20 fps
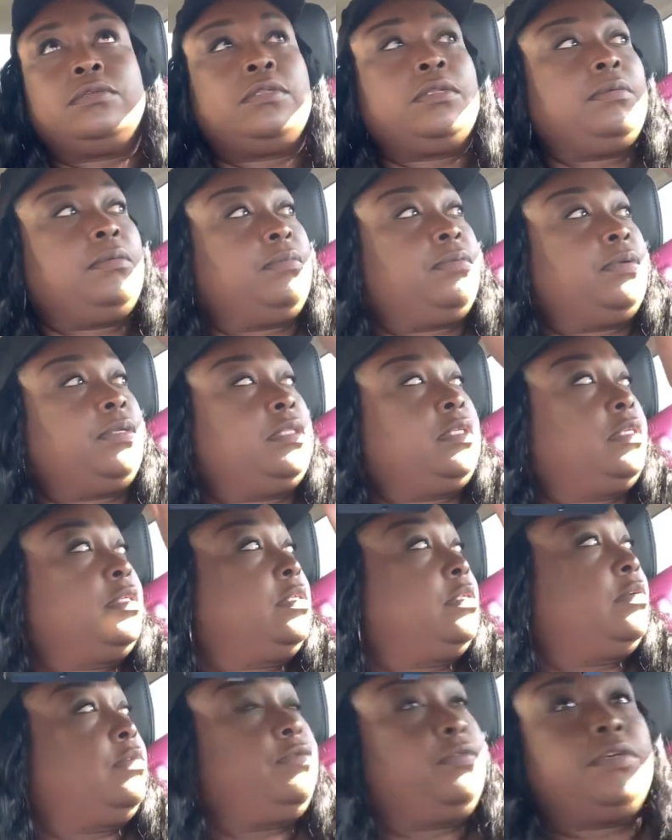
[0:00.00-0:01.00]
Let me put
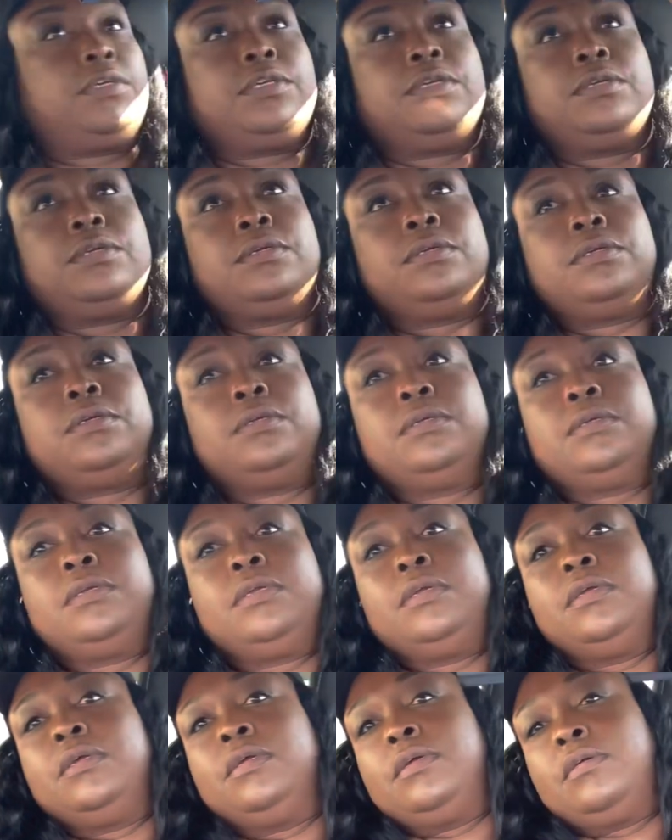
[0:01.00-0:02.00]
this over here.
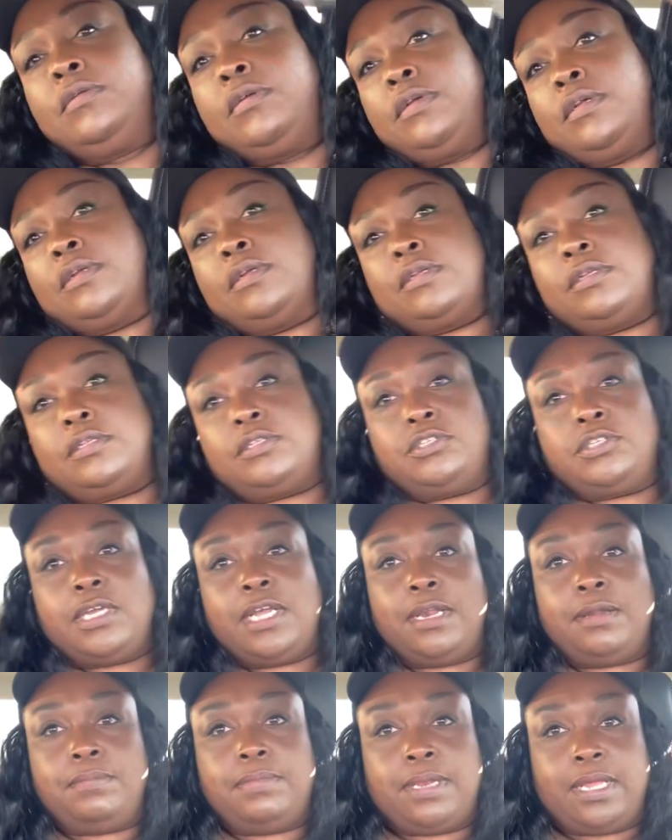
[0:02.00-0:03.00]

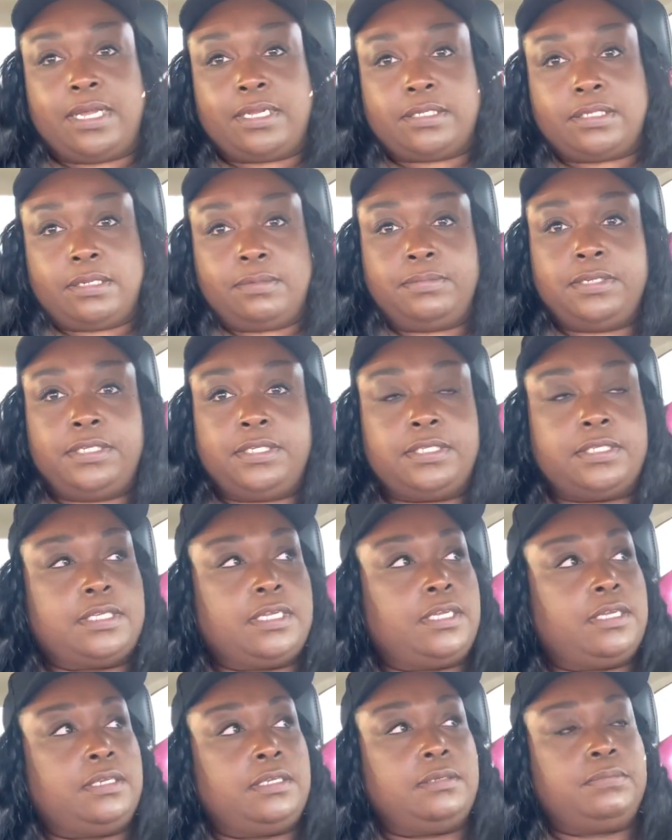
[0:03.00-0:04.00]
Try to block some of this
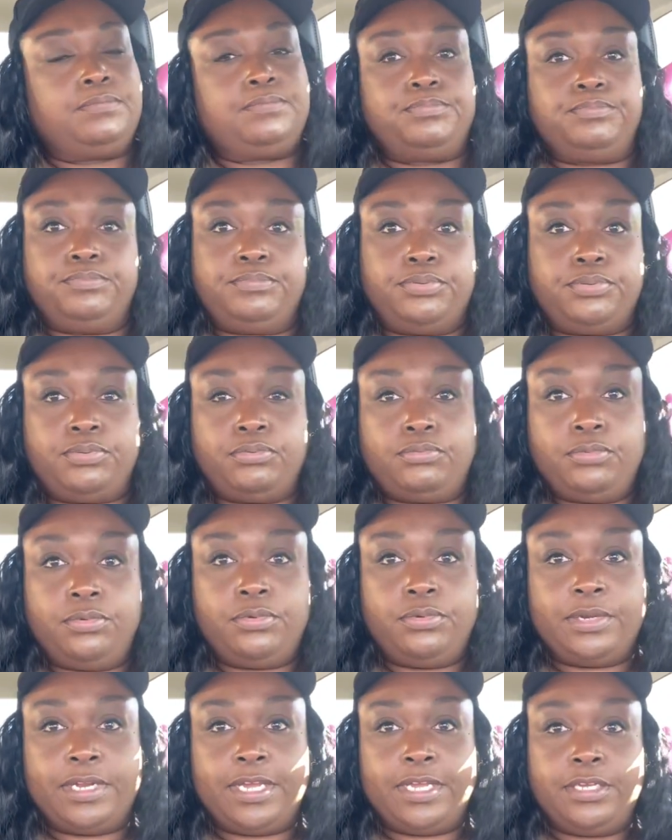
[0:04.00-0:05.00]
sun.
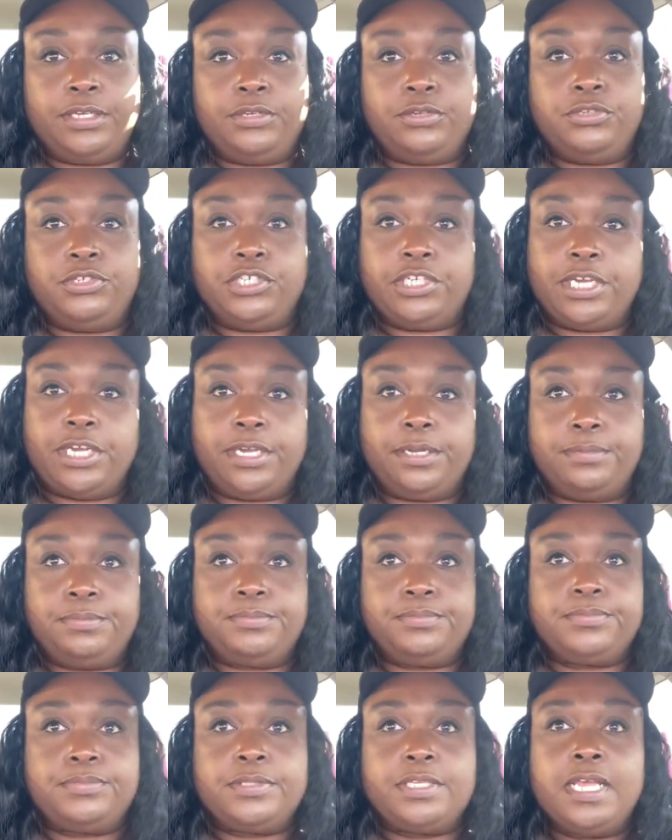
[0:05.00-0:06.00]
Ooh, they ain't do jack.
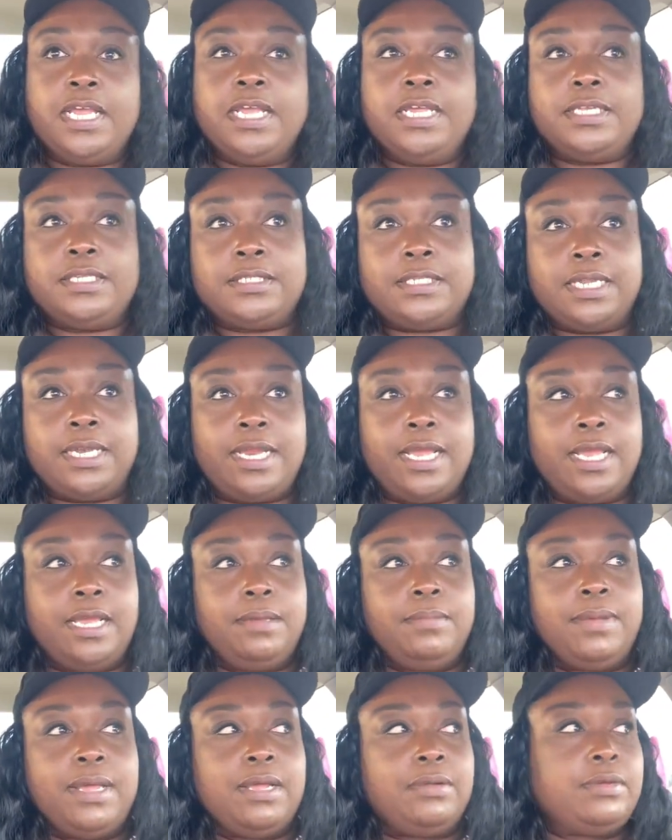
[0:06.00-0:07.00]
So they
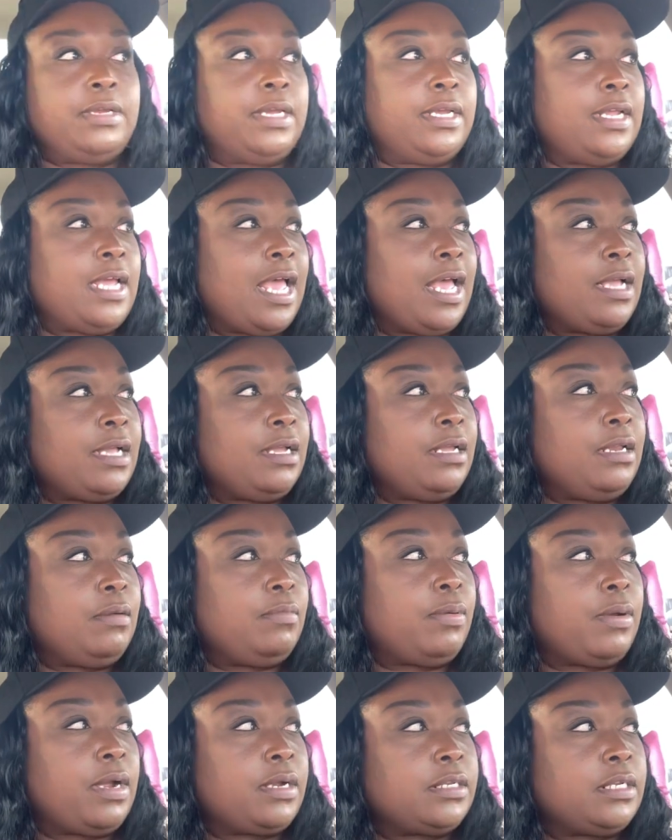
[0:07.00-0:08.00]
ain't about nothing. I could
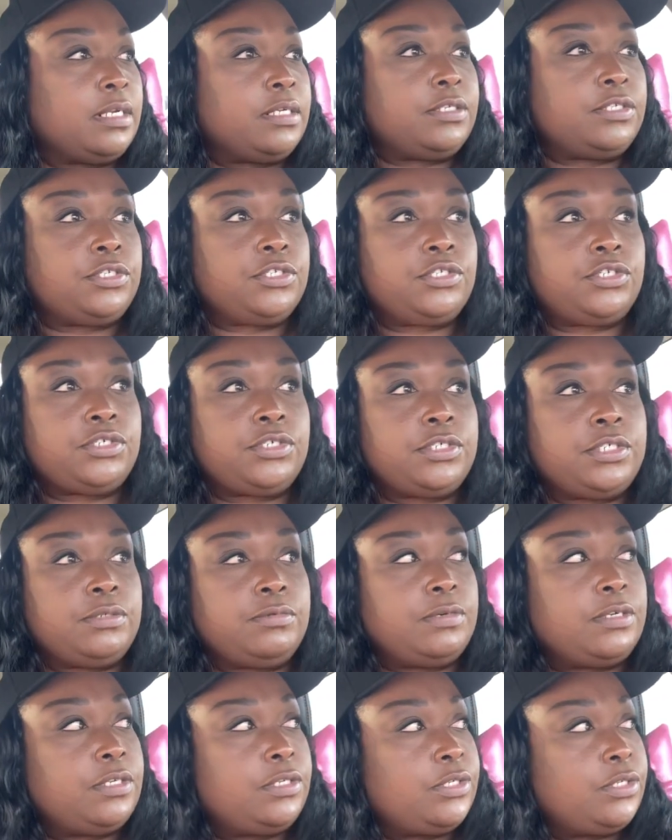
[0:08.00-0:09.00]
have parked under a tree.
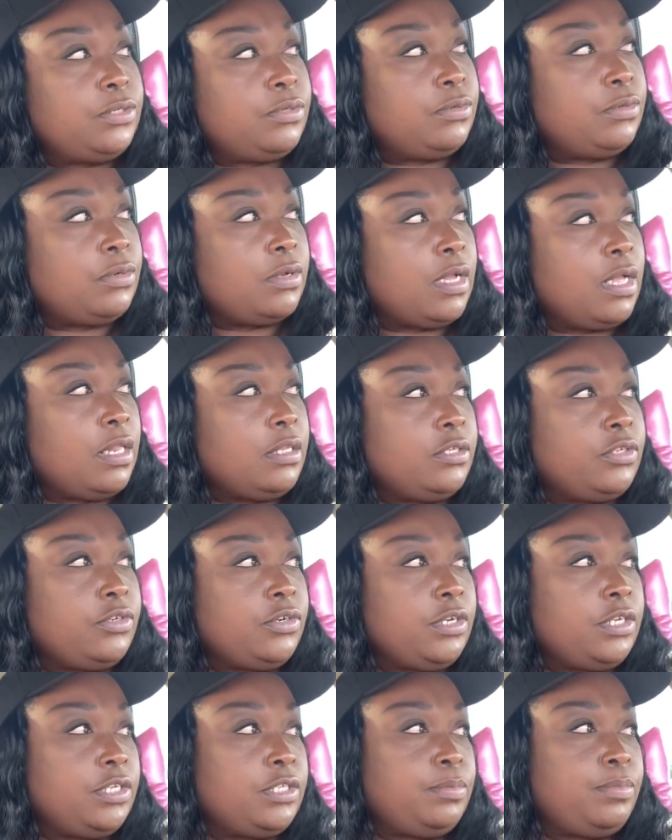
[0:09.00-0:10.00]
Well, shoot. Oh,
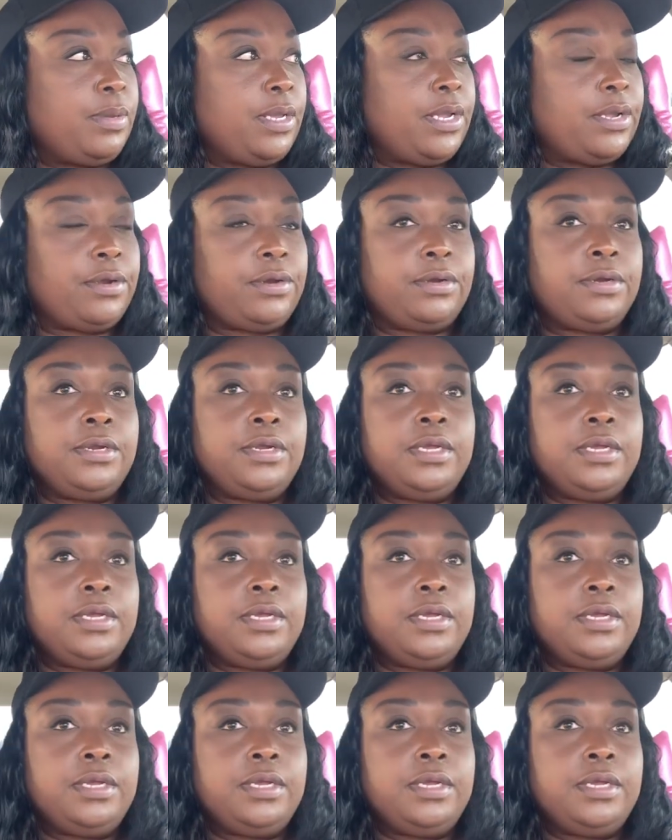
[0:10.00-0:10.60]
trees bare.